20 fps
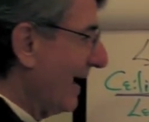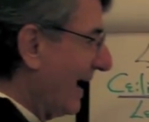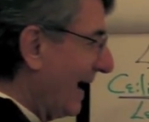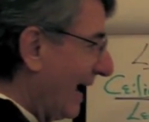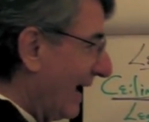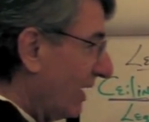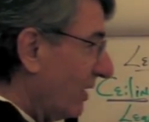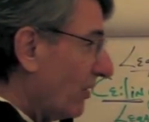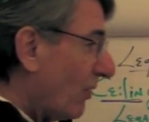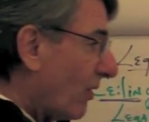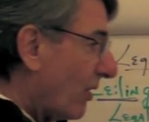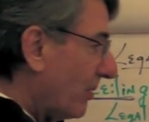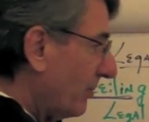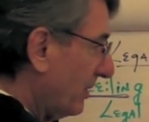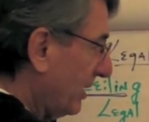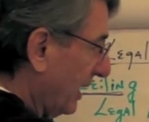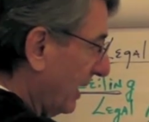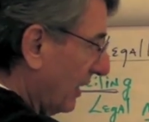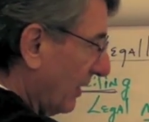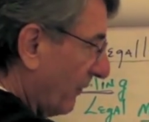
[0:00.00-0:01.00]
And
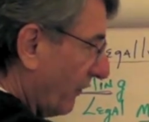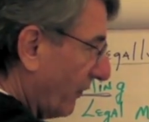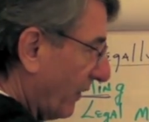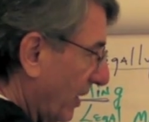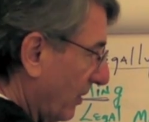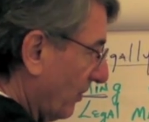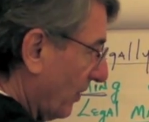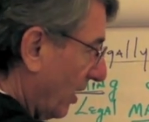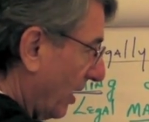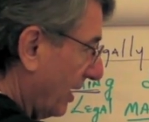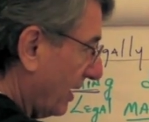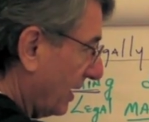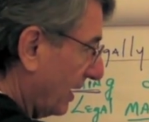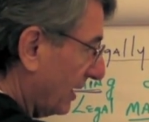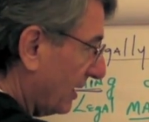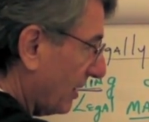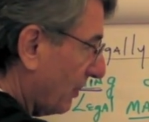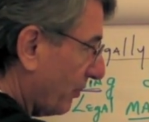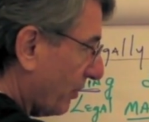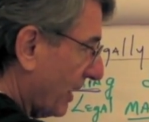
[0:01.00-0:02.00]
normally in a free
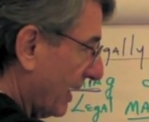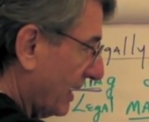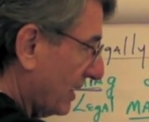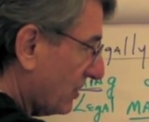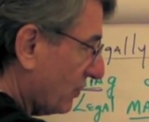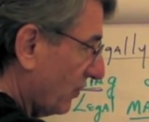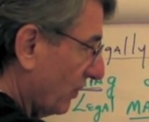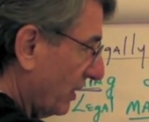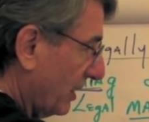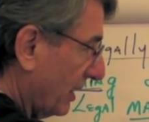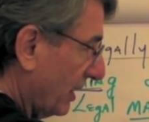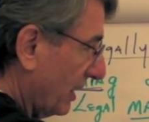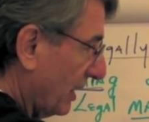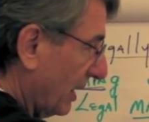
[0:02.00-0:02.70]
market, the price would,